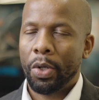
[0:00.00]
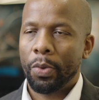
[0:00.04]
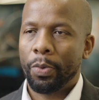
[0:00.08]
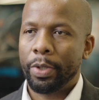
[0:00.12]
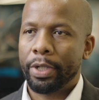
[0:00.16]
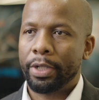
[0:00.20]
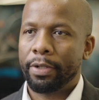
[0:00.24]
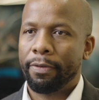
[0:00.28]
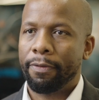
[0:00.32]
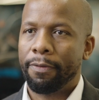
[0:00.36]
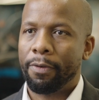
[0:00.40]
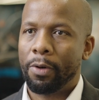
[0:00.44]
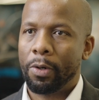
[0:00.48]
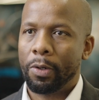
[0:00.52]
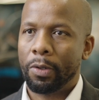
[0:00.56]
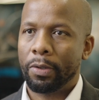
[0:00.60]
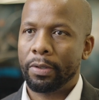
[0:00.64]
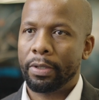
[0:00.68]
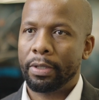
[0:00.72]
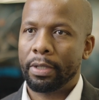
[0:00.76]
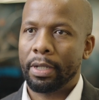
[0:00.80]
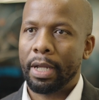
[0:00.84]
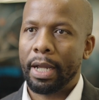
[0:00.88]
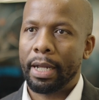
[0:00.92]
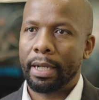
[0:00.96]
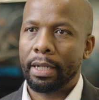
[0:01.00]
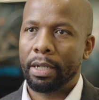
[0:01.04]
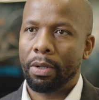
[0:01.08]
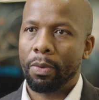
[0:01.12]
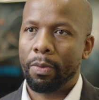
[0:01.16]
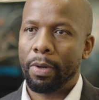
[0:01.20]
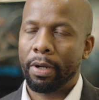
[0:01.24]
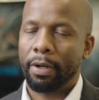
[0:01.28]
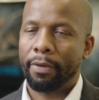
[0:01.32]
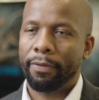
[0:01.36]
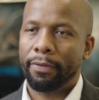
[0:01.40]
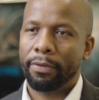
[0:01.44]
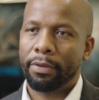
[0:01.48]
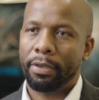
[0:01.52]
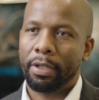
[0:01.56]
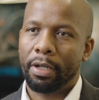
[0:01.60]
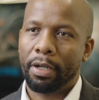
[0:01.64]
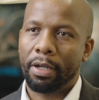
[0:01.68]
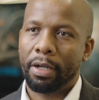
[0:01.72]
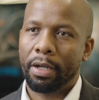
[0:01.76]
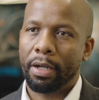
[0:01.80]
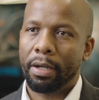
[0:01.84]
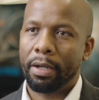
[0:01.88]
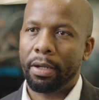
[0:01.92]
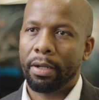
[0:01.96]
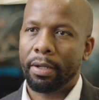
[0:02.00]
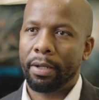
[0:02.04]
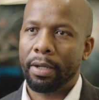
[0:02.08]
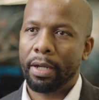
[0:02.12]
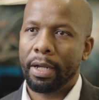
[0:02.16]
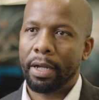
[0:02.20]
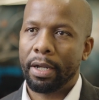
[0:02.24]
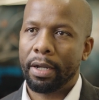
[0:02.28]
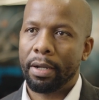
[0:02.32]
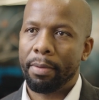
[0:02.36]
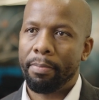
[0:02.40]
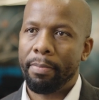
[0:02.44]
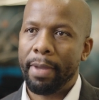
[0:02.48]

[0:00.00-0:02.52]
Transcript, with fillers: which falls under one of the uh,